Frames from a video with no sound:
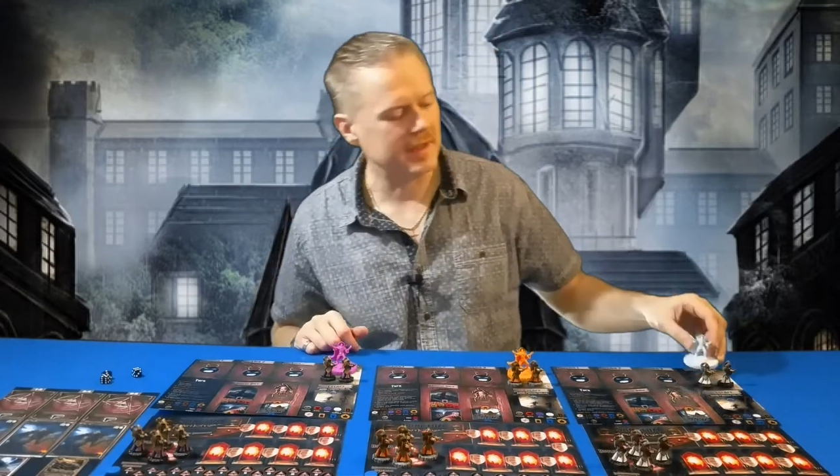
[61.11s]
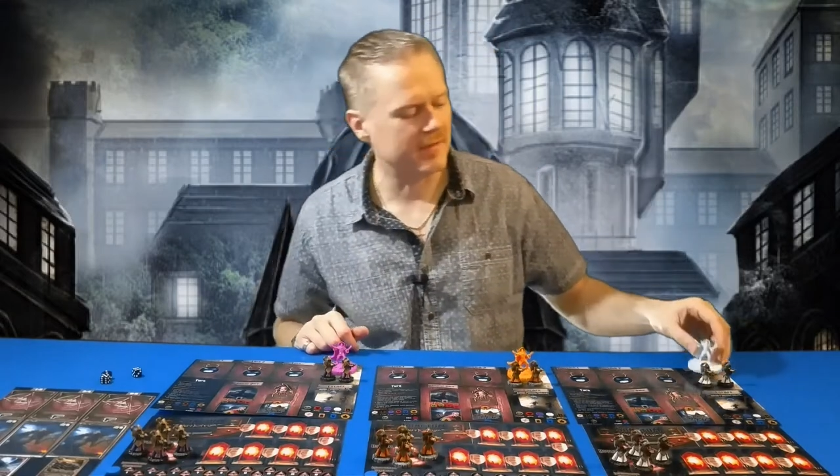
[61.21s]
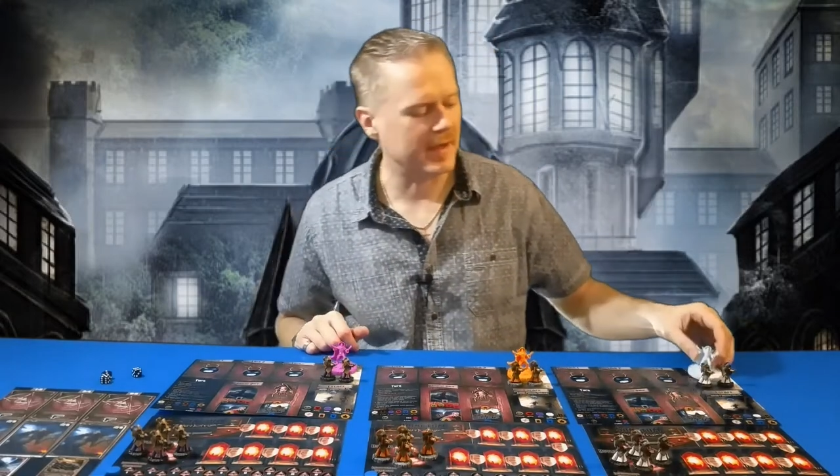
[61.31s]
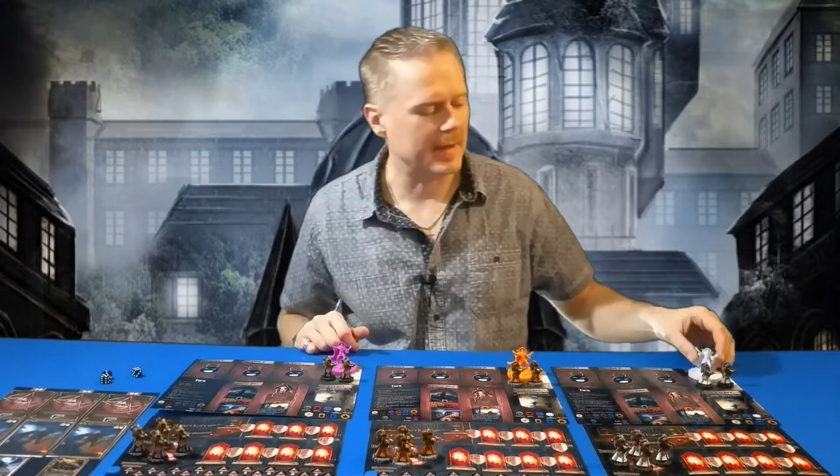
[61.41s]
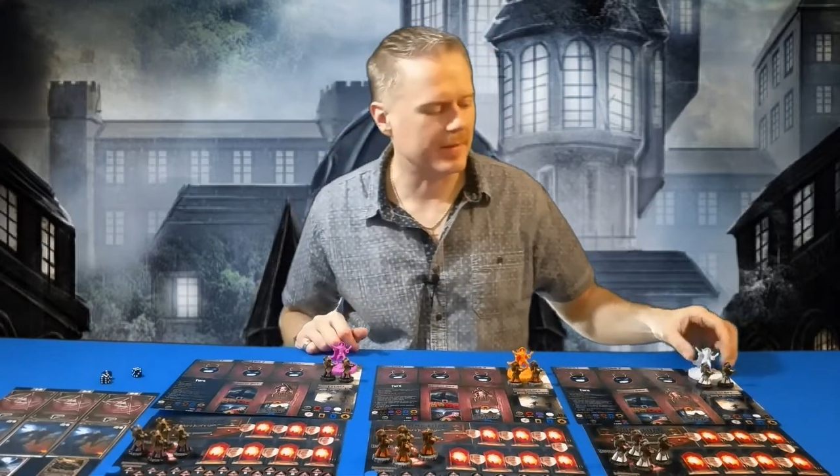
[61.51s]

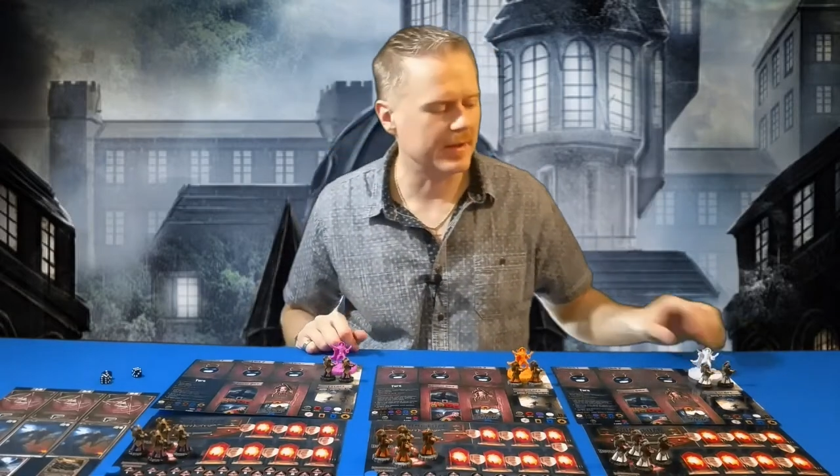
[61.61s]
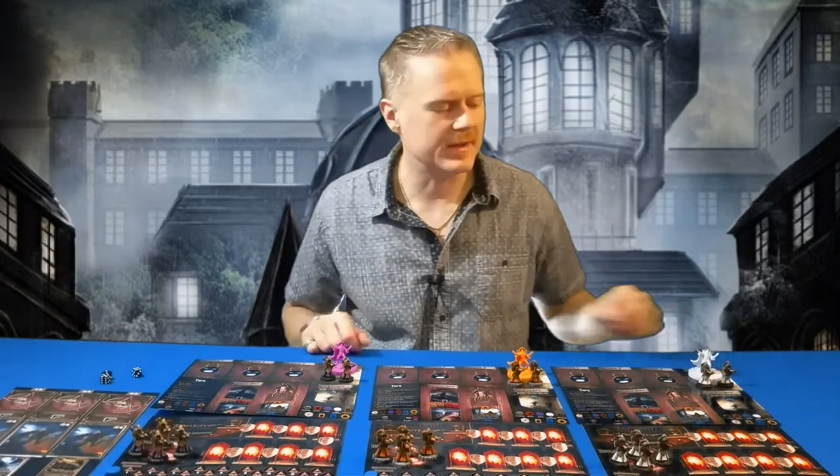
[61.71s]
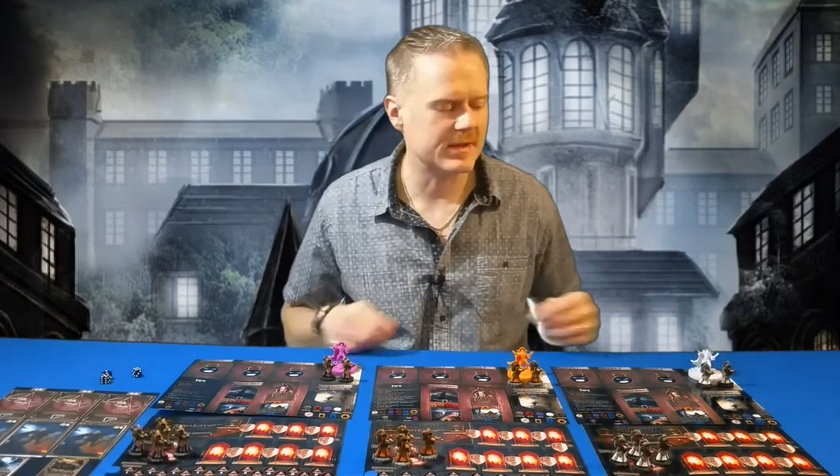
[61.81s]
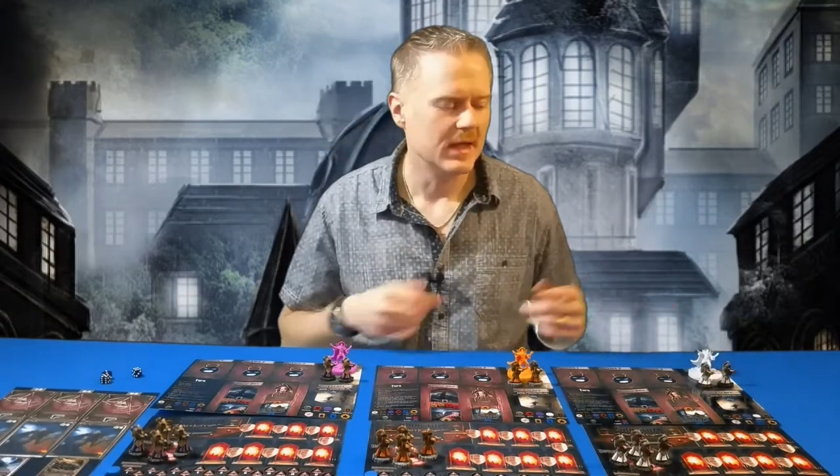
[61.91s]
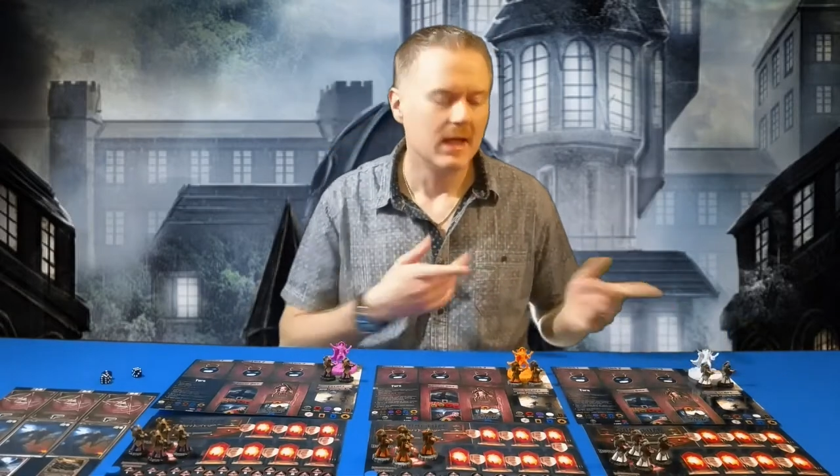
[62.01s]
Evil High
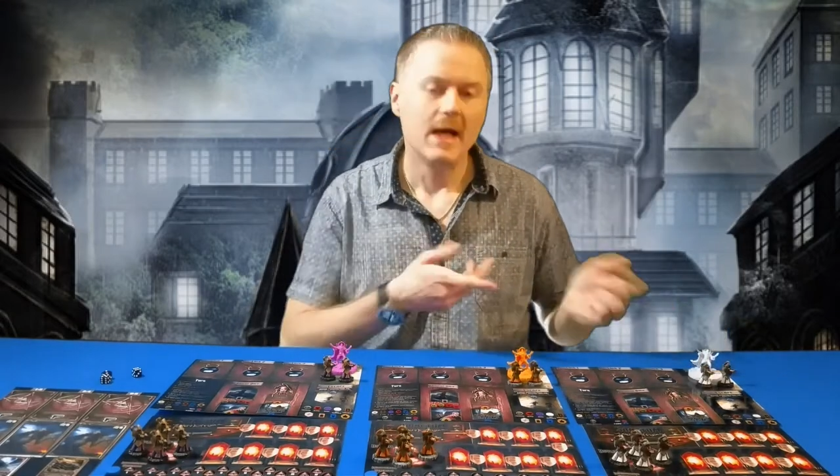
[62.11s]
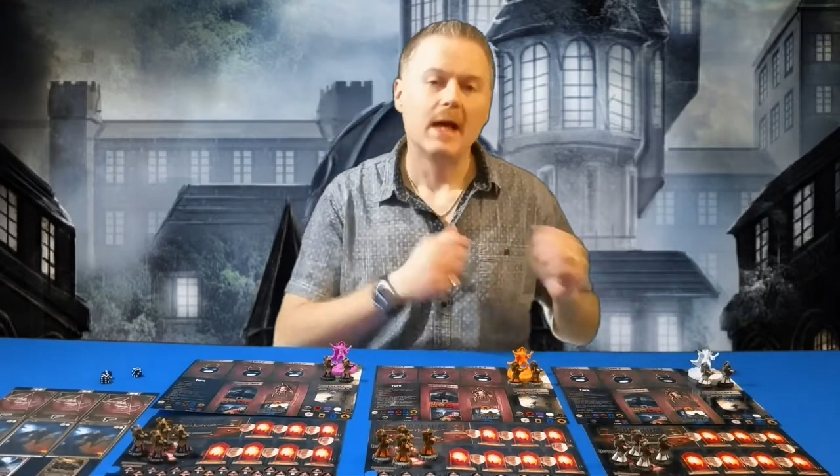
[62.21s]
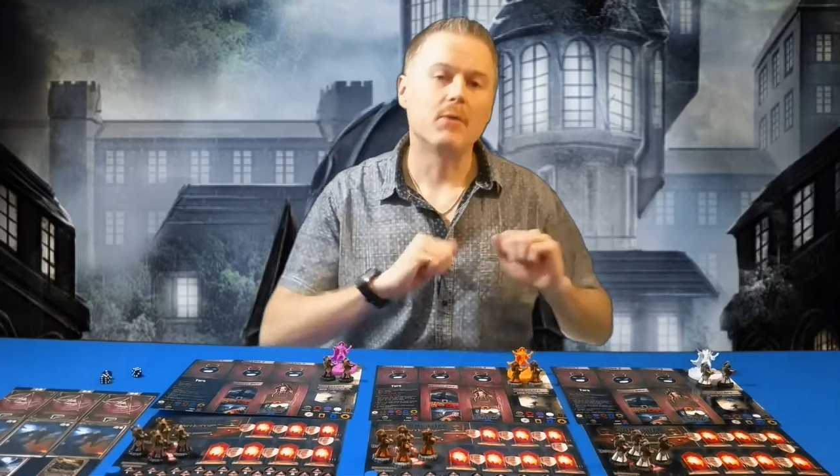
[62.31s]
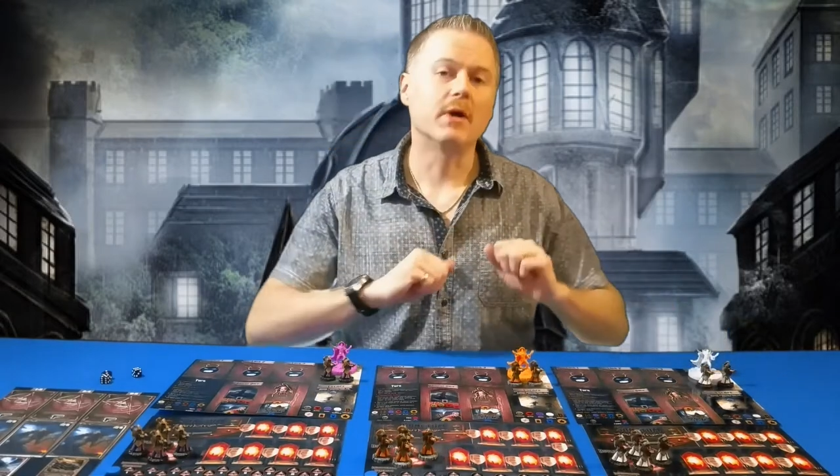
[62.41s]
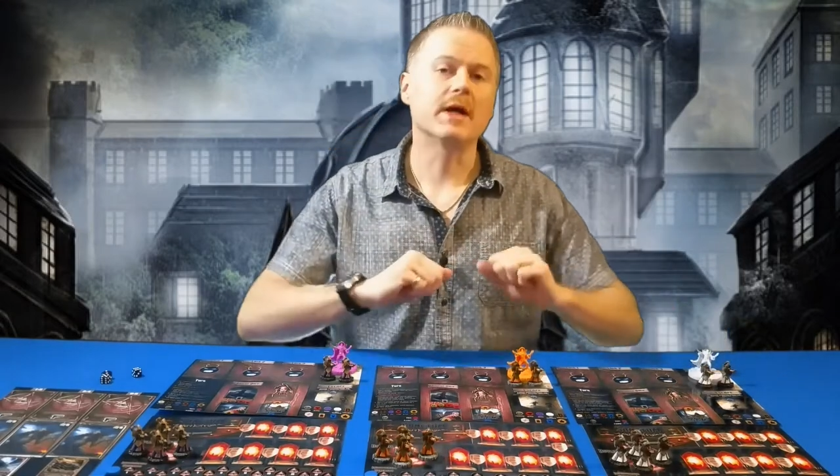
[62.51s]
Priests.
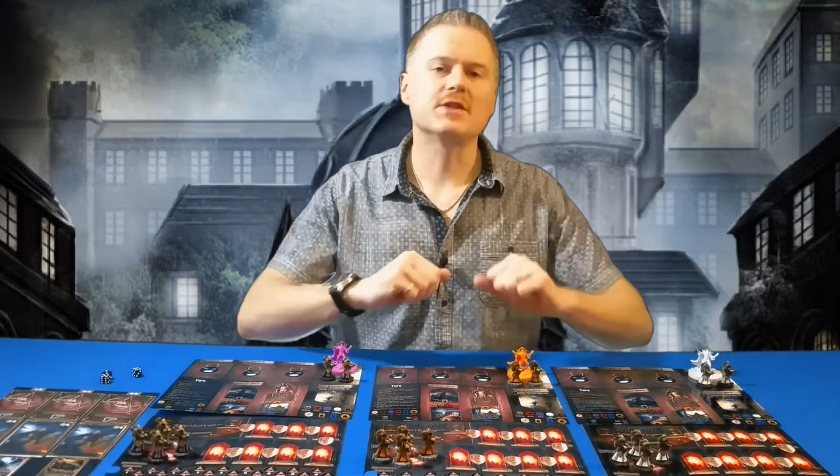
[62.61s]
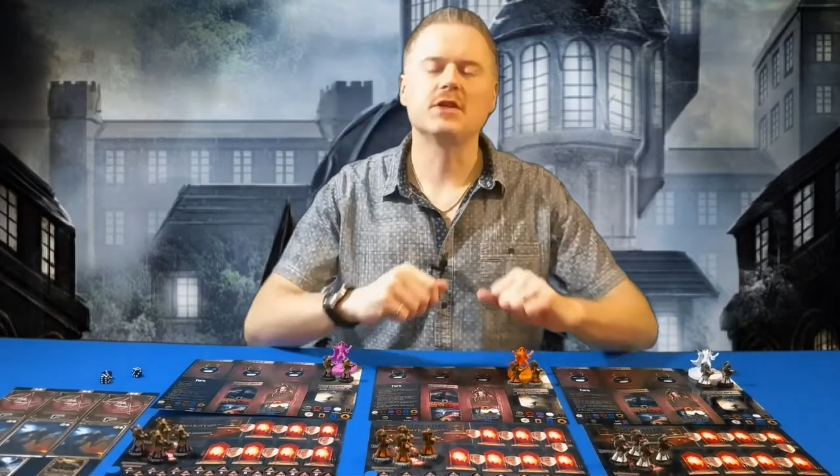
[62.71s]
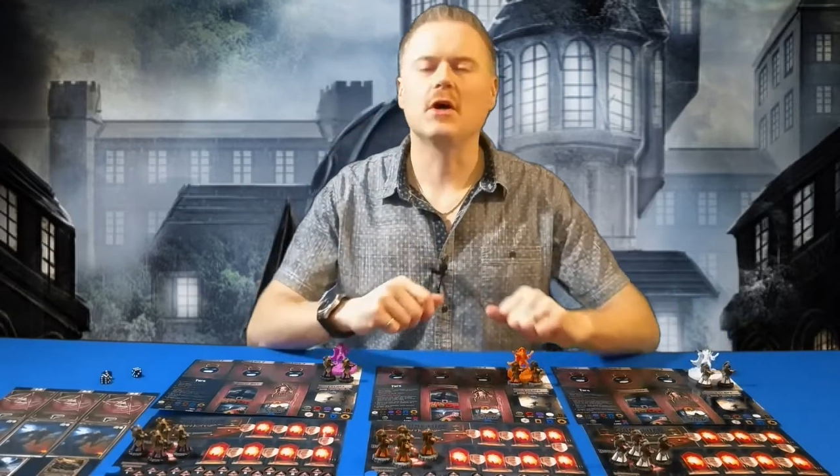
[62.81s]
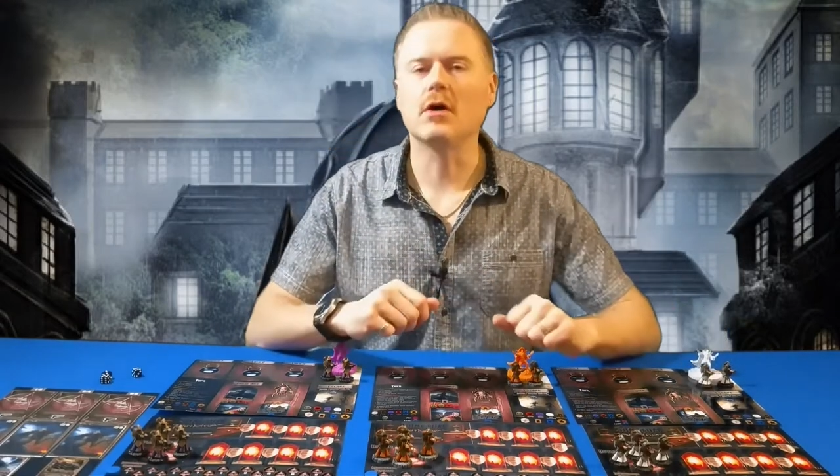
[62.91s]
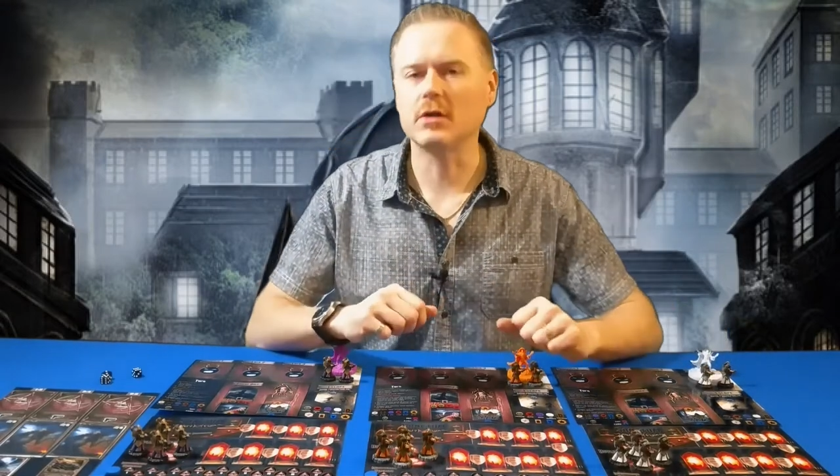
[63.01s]
We're
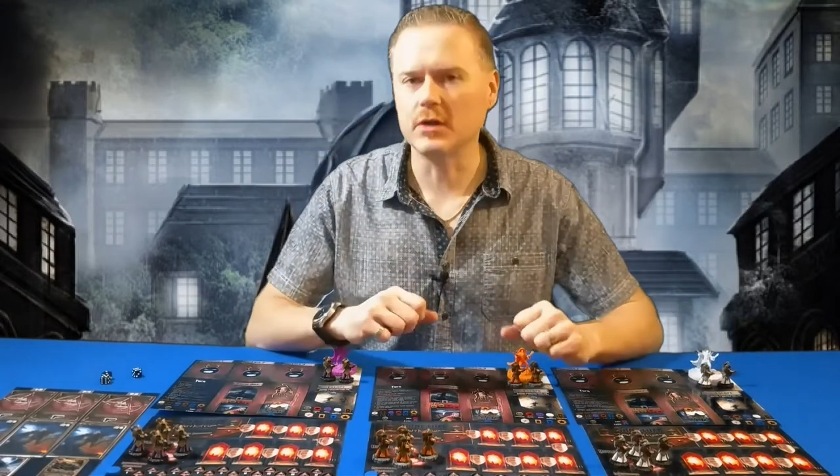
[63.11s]
actually all